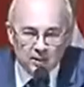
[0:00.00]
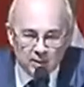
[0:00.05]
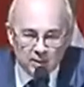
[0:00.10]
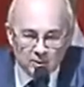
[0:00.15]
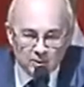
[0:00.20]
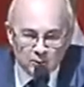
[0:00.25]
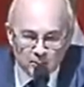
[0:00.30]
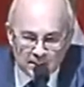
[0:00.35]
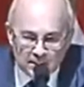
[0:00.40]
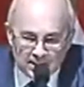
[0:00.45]

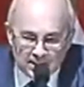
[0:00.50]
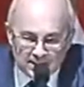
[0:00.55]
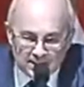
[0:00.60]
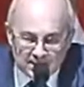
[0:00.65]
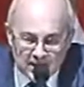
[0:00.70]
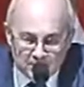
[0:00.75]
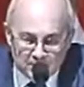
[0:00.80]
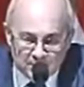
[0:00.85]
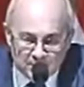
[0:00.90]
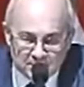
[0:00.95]
going to make it
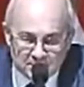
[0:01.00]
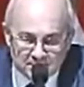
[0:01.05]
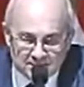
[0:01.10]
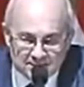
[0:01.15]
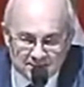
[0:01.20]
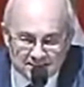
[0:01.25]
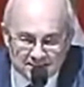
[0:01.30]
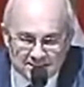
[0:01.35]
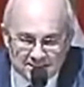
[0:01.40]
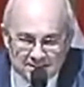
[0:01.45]
happen,
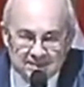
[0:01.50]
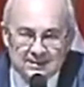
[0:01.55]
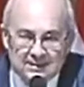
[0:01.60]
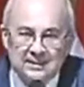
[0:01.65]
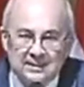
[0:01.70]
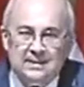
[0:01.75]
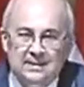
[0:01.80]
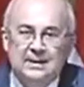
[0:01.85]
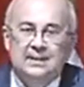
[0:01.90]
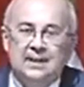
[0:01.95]

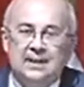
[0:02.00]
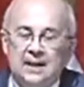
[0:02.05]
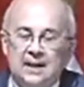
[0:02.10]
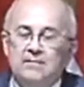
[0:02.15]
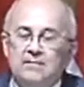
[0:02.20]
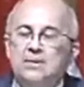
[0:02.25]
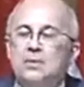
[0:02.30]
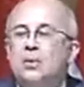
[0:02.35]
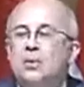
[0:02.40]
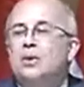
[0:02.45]
and
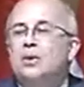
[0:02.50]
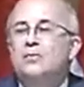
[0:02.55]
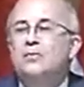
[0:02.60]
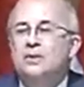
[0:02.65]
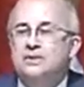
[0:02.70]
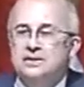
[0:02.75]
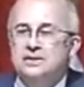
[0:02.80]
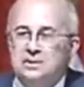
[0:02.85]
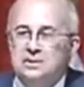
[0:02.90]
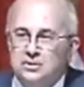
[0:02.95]
every one of
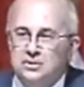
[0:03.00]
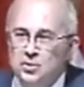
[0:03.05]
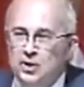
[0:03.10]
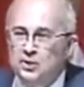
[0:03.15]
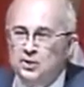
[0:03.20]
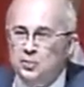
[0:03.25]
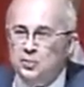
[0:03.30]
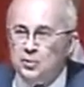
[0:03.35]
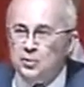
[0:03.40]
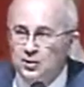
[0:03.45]
us is
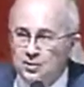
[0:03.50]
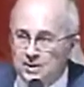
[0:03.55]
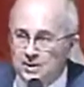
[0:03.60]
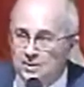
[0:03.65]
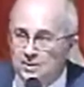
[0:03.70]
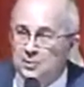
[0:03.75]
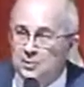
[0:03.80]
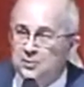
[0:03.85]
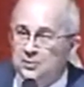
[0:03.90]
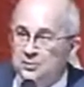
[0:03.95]
going to
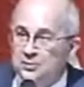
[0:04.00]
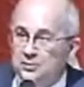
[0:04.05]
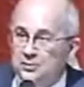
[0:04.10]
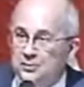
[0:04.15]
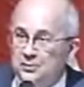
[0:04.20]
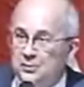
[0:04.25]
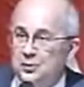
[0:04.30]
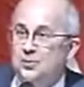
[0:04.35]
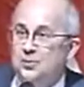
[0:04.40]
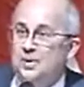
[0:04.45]
contribute
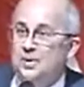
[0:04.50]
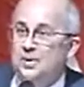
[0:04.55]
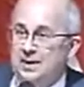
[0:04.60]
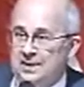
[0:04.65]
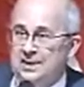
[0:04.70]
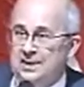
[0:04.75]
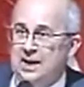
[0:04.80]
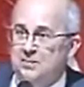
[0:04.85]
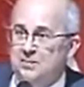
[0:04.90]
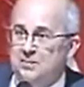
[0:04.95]
to make
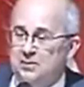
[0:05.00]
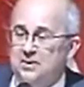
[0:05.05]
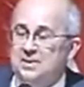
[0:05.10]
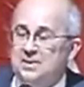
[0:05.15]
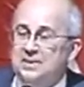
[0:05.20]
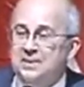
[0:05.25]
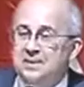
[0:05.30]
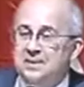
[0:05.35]
it happen.